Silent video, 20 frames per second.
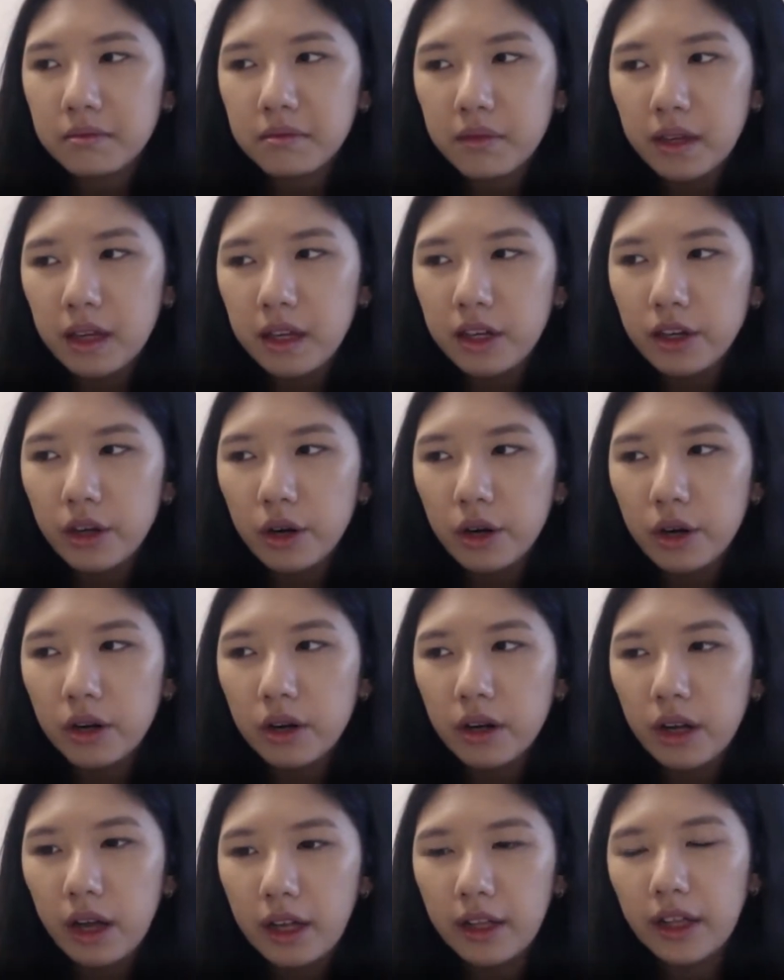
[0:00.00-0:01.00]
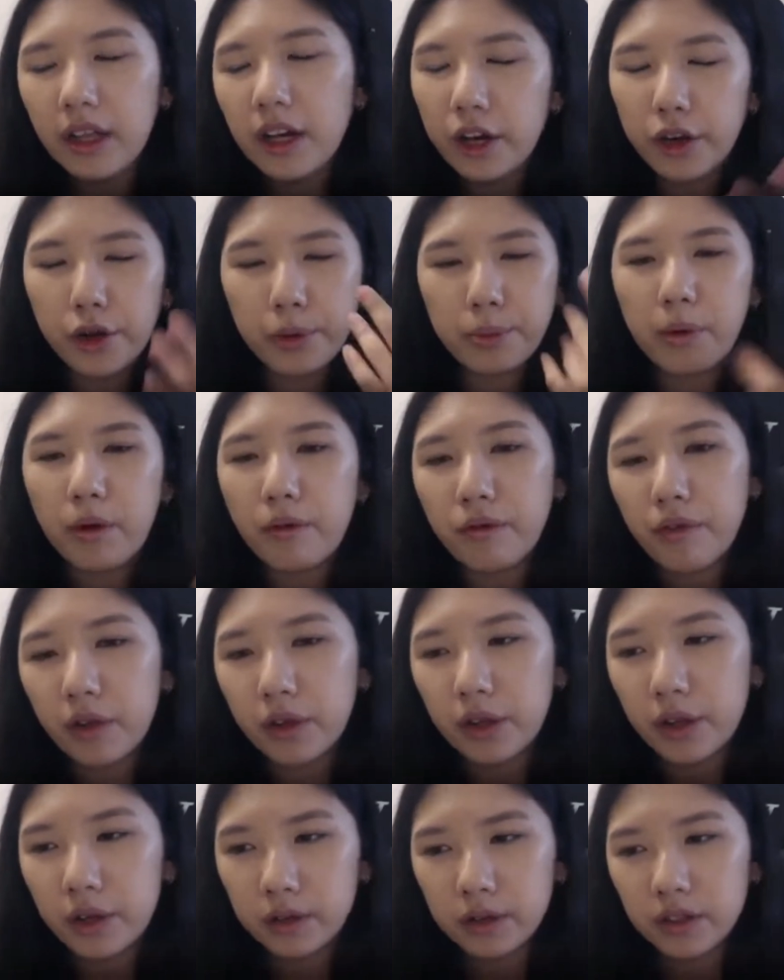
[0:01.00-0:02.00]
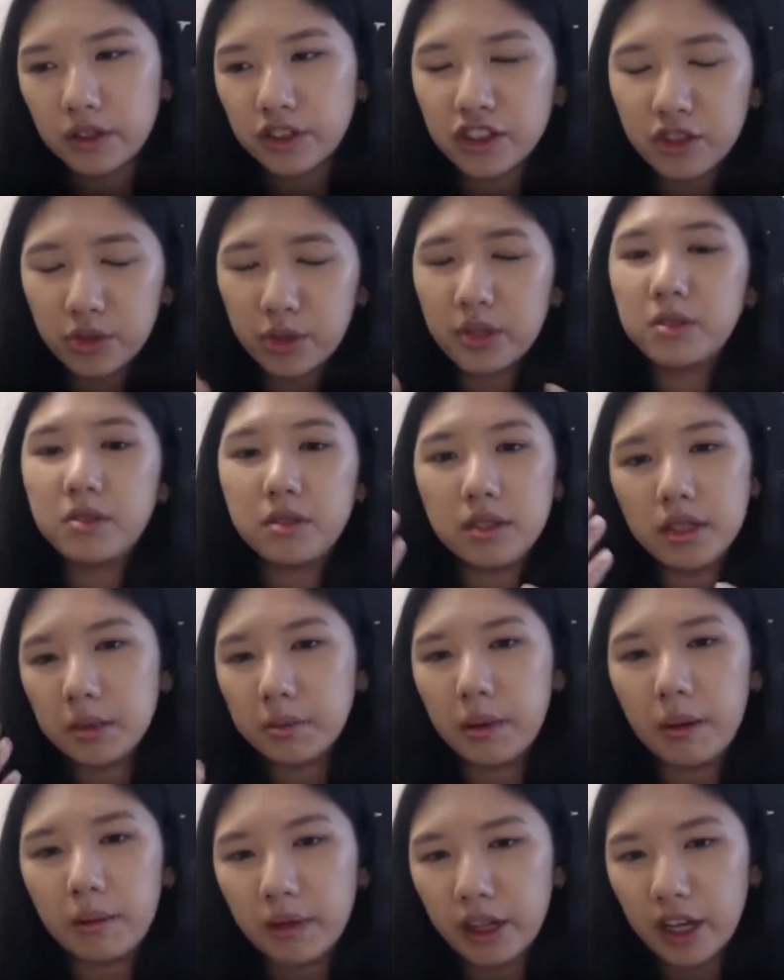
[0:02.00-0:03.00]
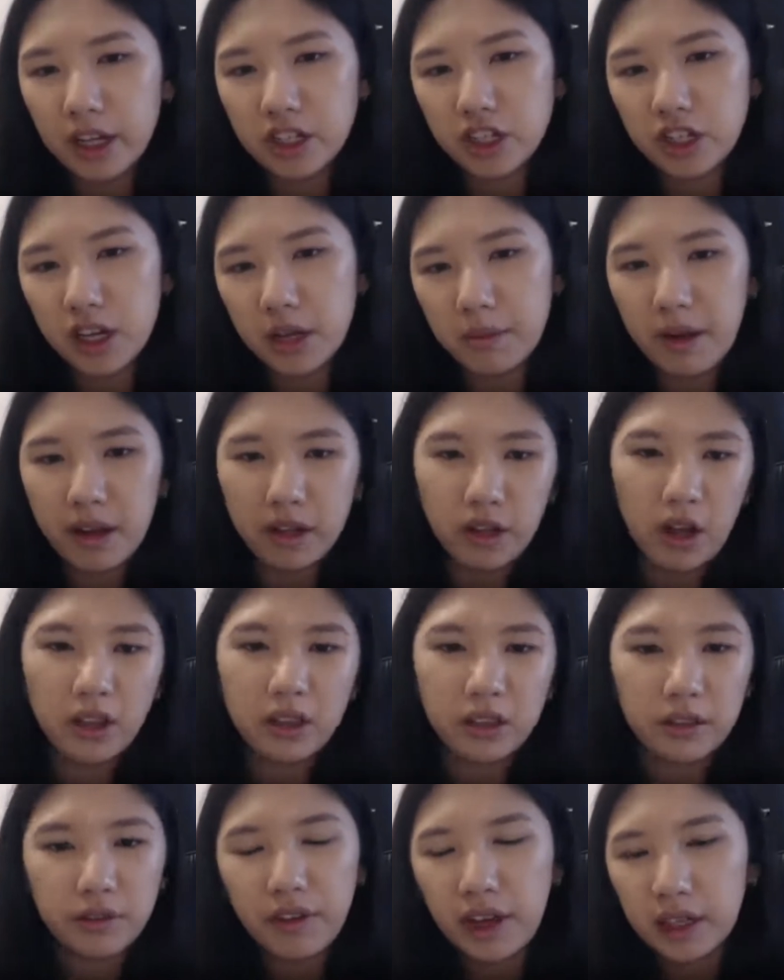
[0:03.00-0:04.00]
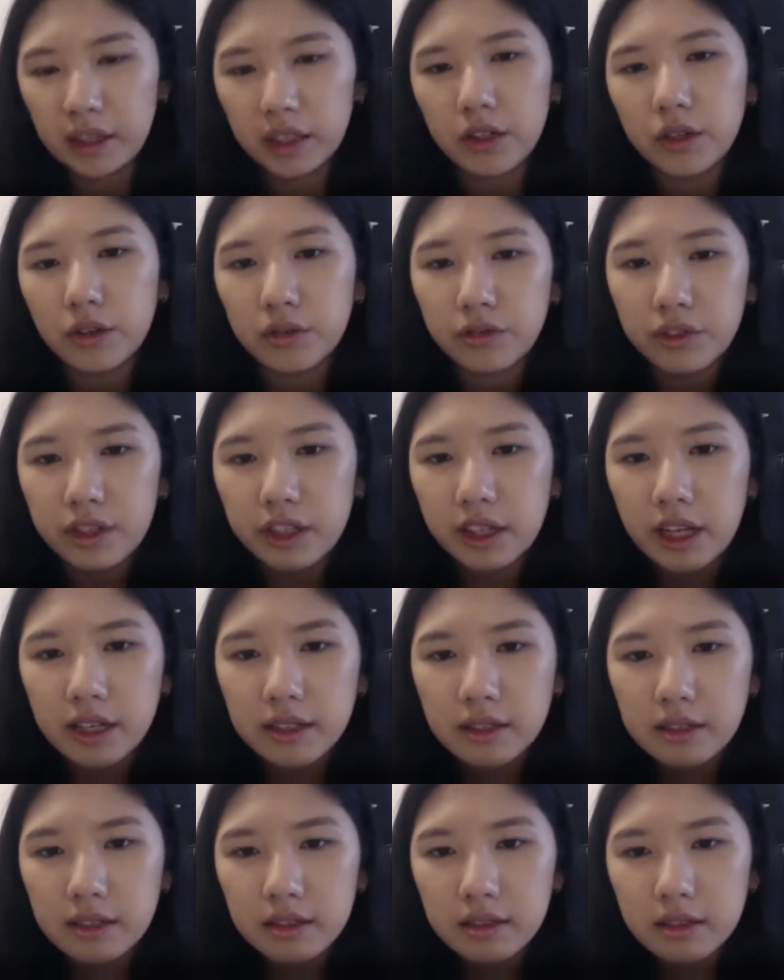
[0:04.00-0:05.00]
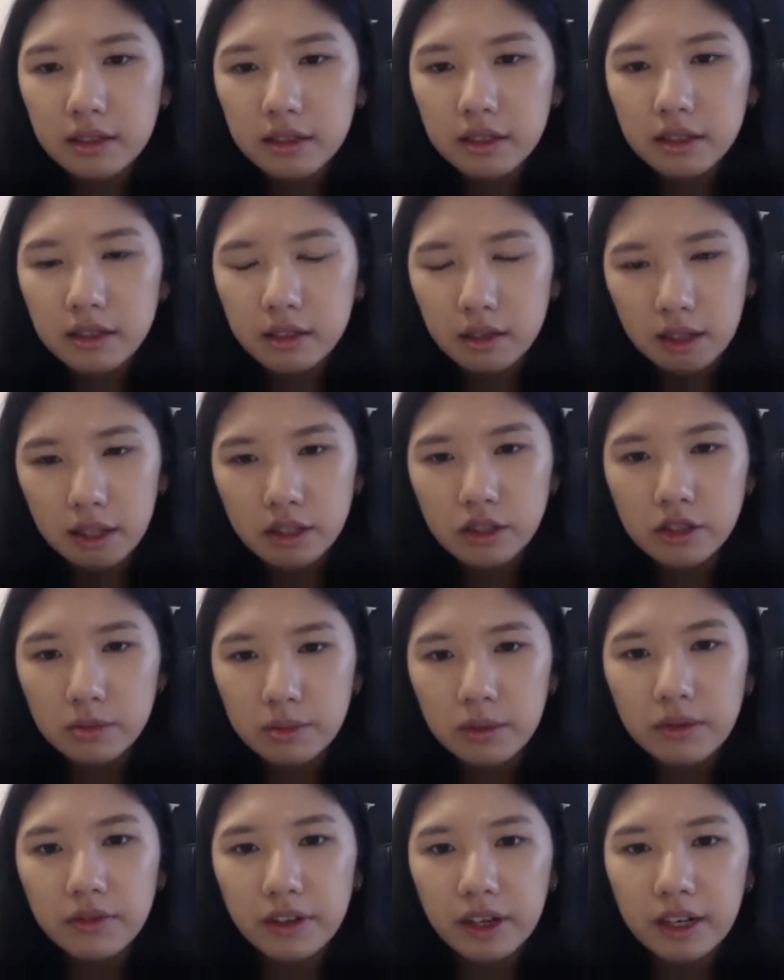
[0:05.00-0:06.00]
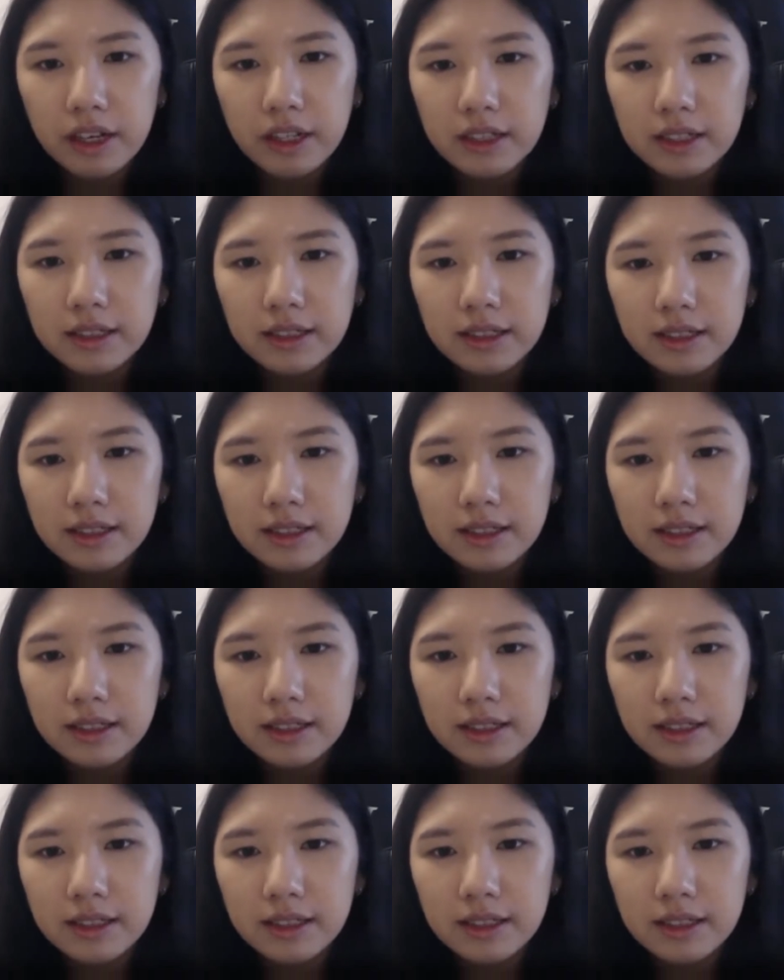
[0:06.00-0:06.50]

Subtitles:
in your portfolio, they're just going to see the publication name and not the fact that you're freelance. So that should be fine.